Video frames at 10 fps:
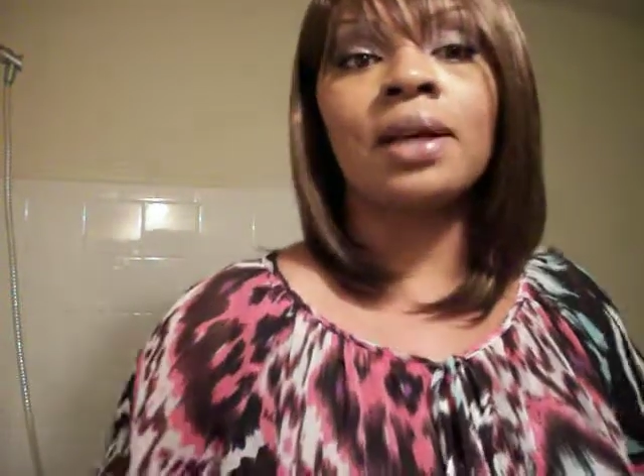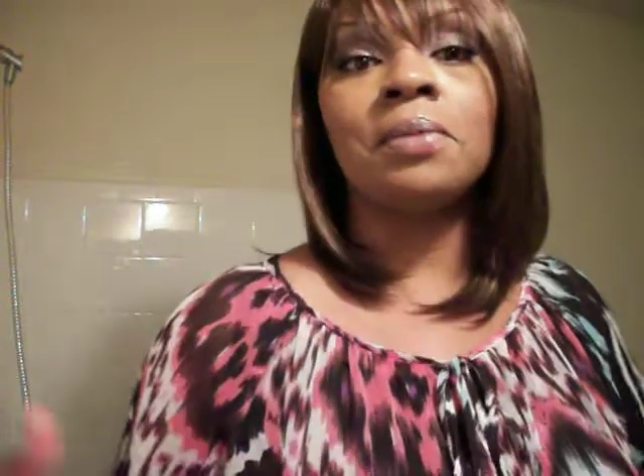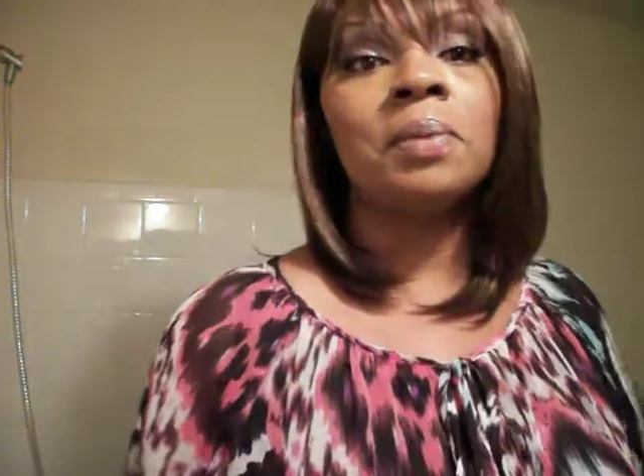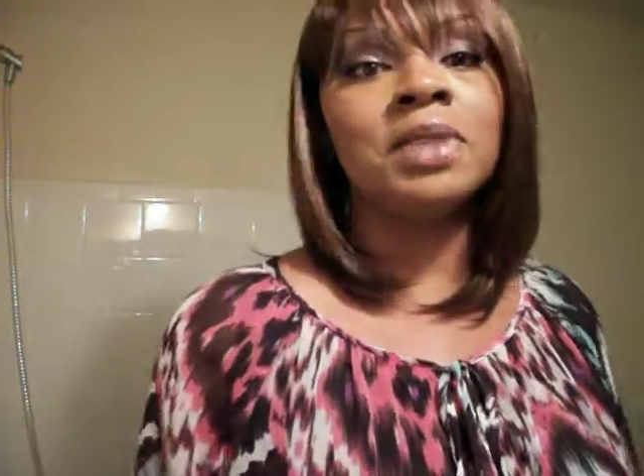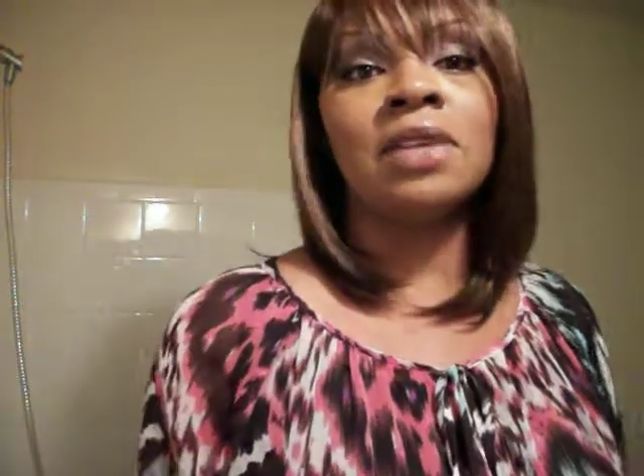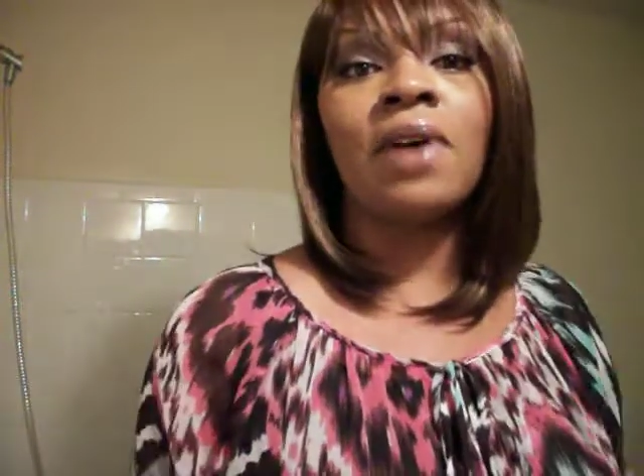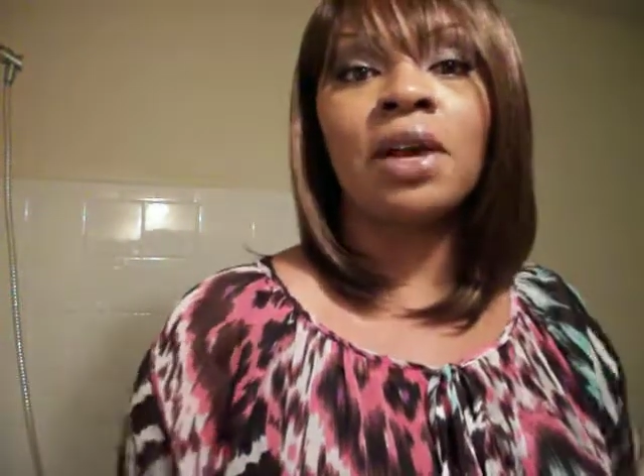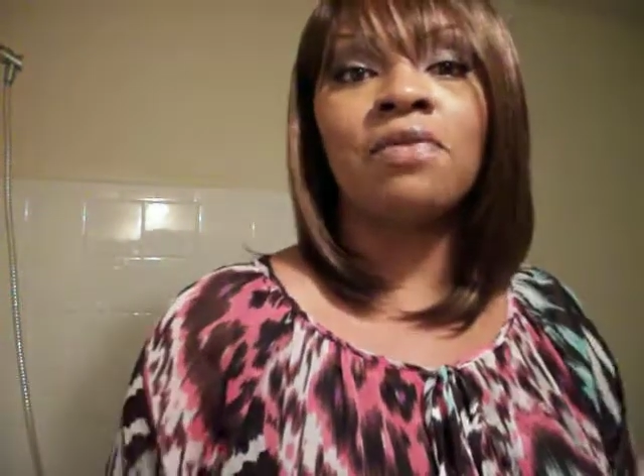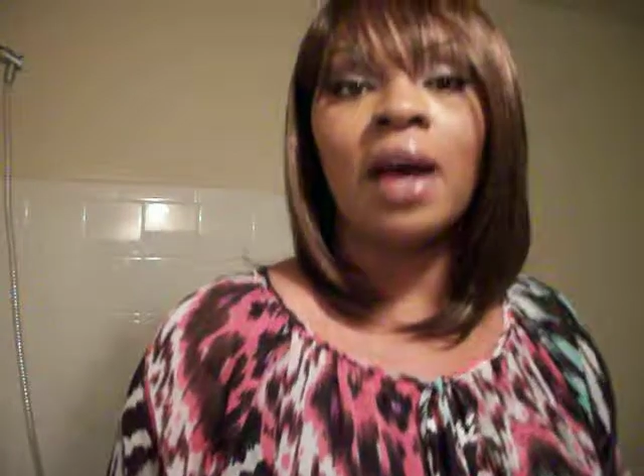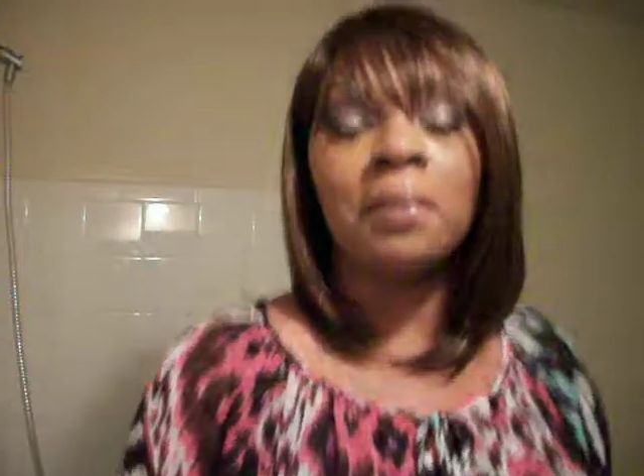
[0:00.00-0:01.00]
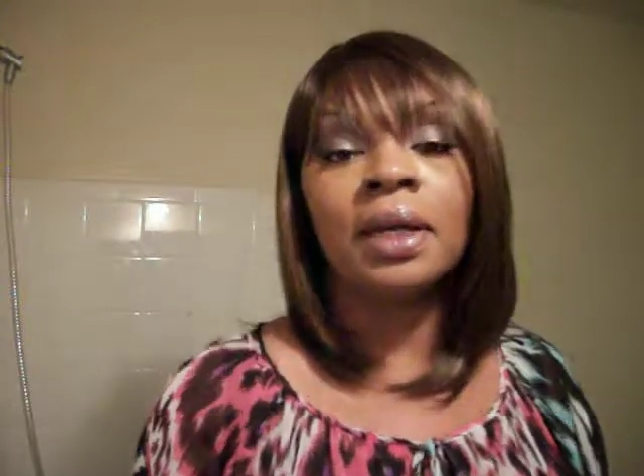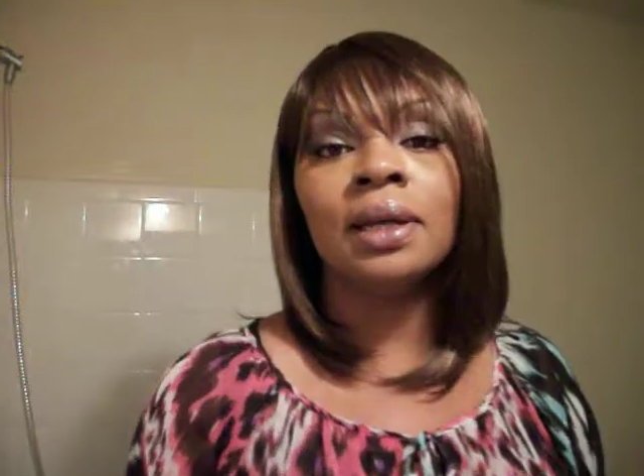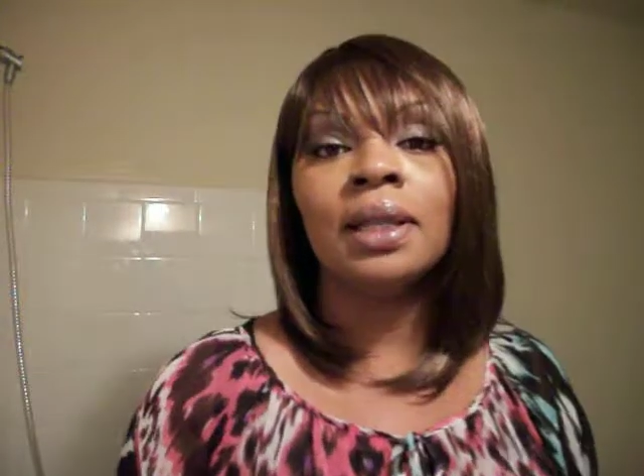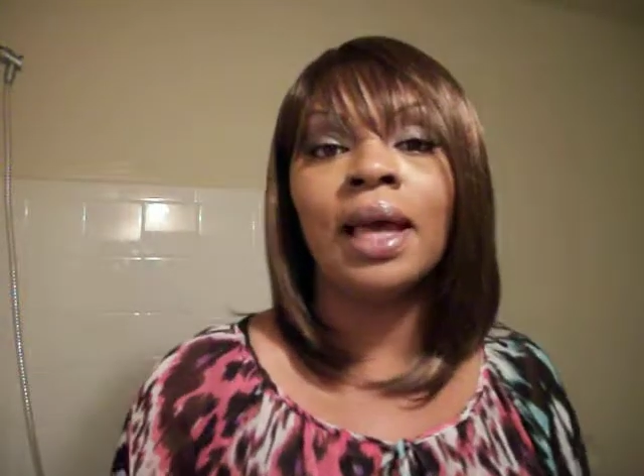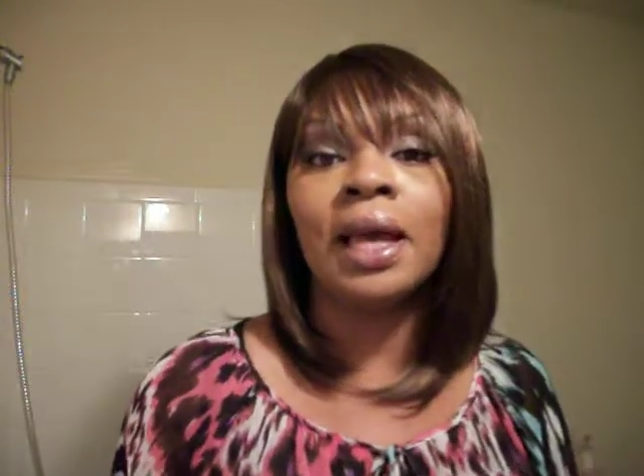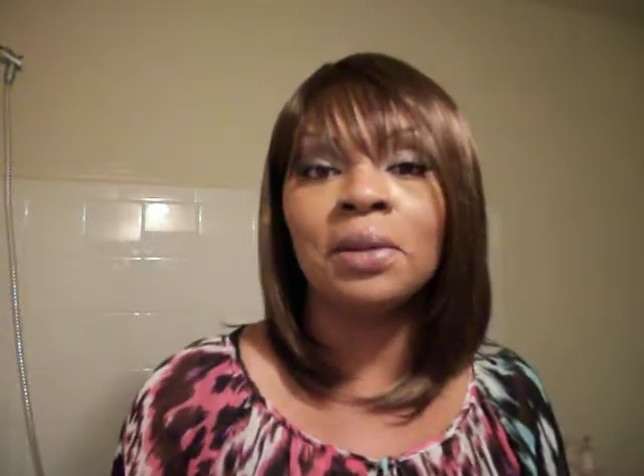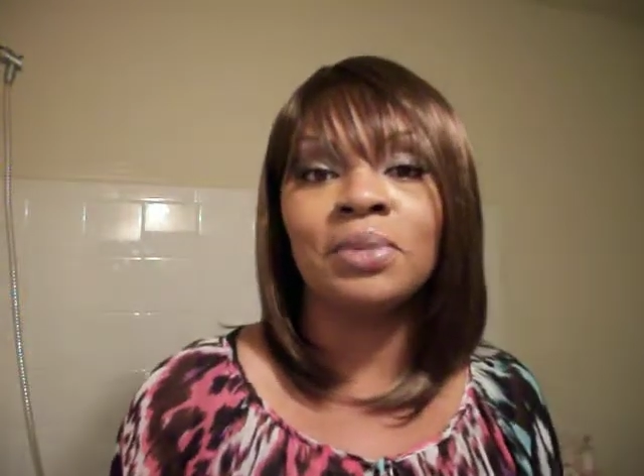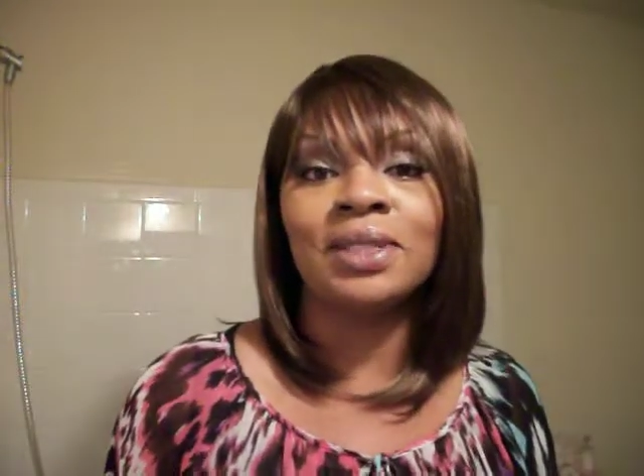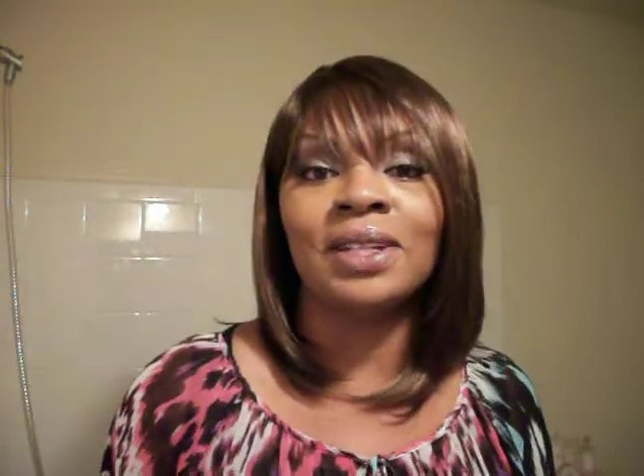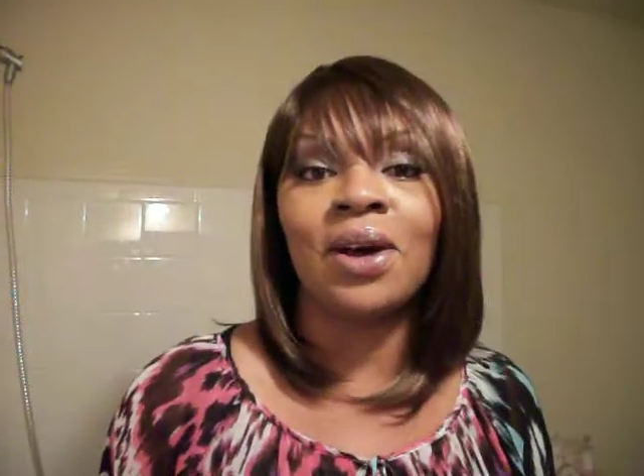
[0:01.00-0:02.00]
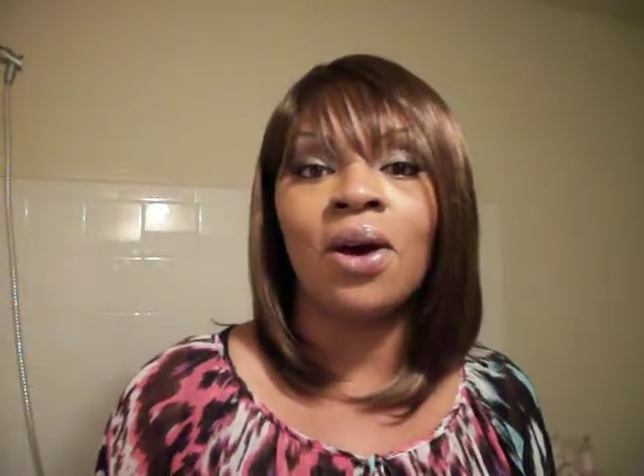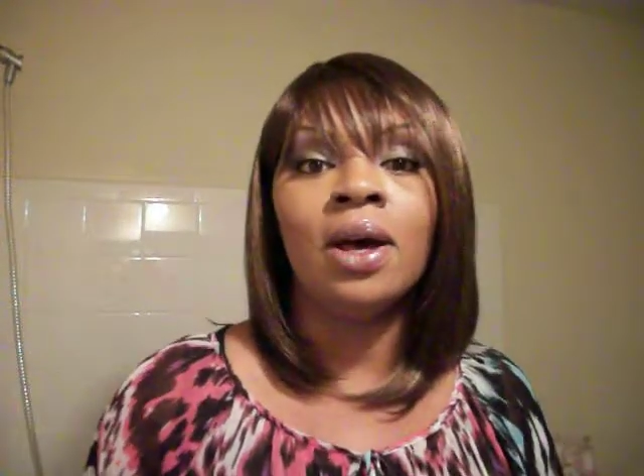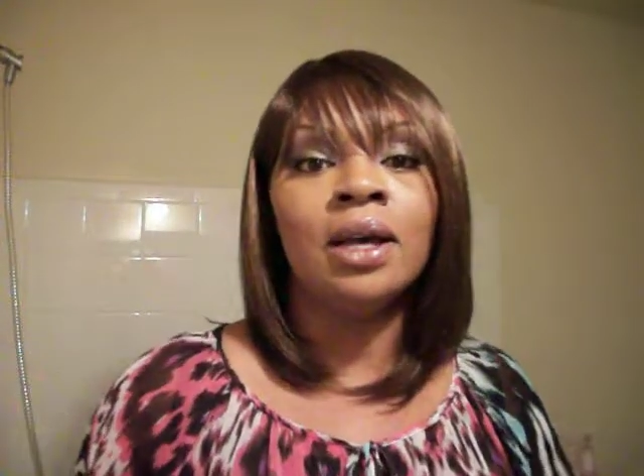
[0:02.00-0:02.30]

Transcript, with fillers: Come see if I can find me another 80% off.